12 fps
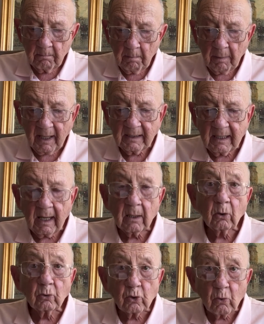by
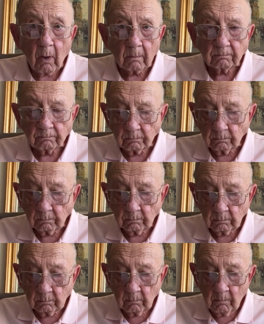Donald Trump.
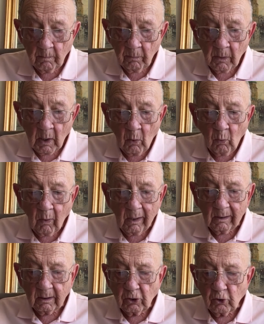
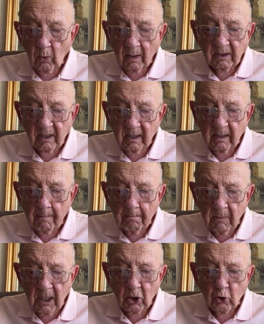While addressing the
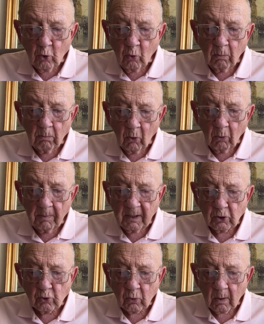Me Too
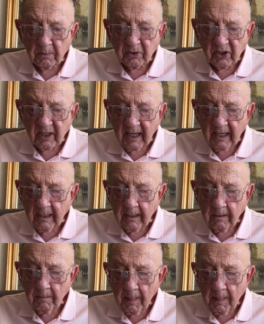movement, Trump stated